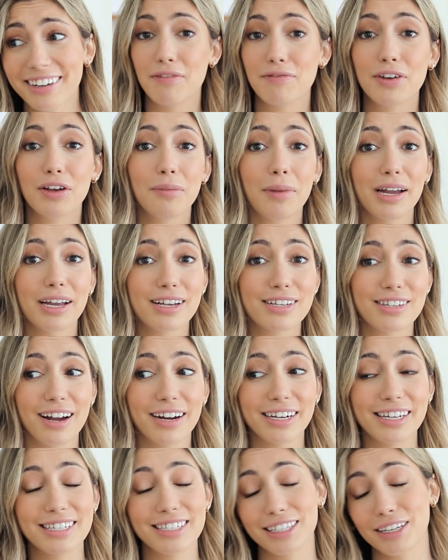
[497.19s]
I feel my
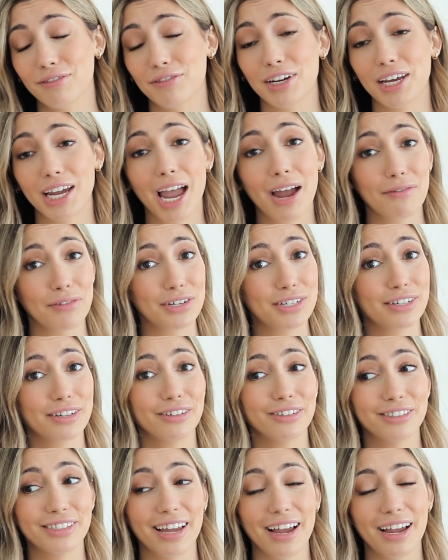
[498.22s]
anxiety's lifting every
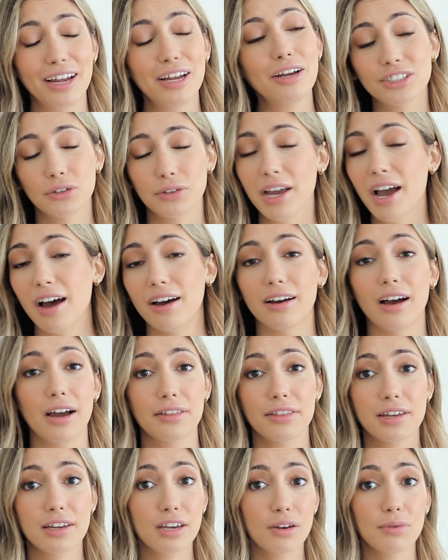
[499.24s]
single day. So yeah, I
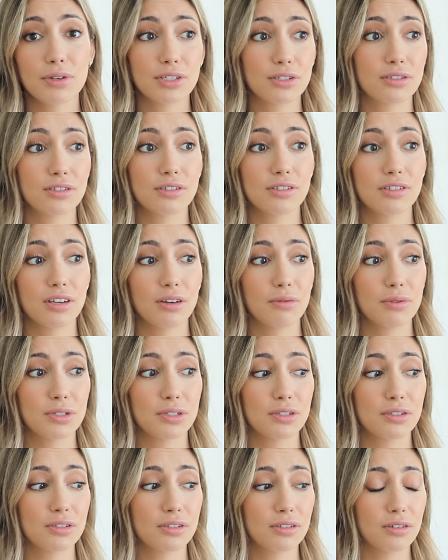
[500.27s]
think it was it
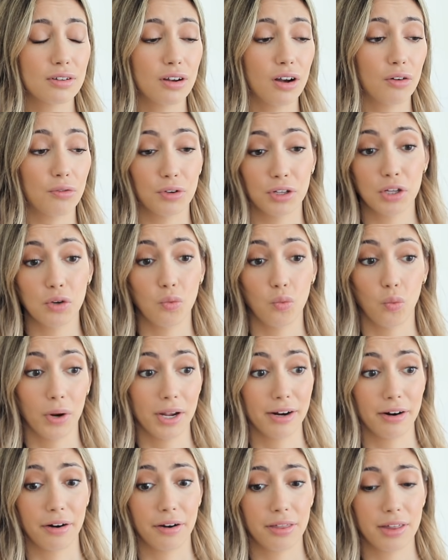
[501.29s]
was a really
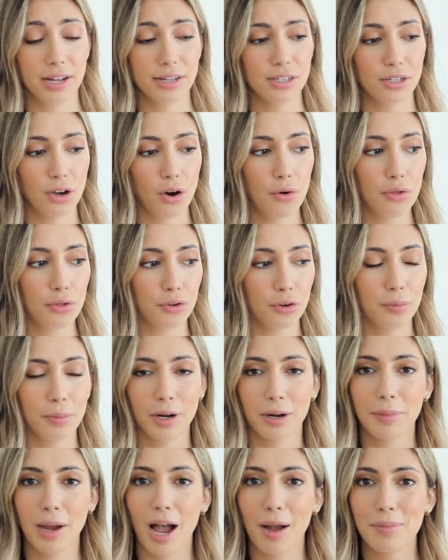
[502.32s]
weird thing to go through,
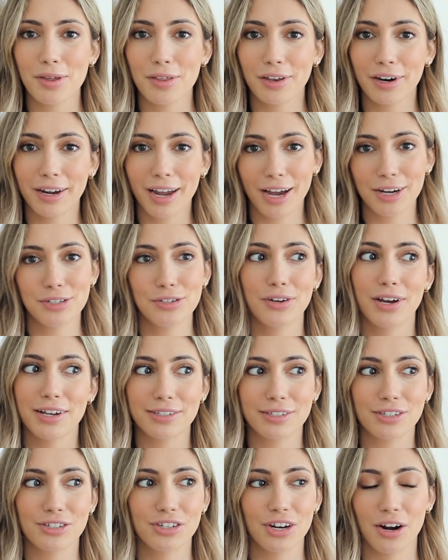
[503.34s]
but I'm happy that I had you
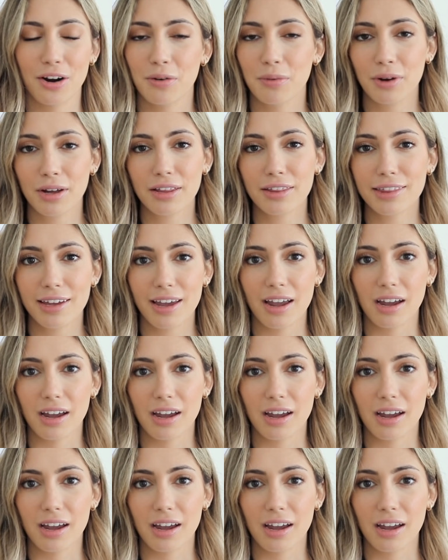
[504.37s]
guys to share it with.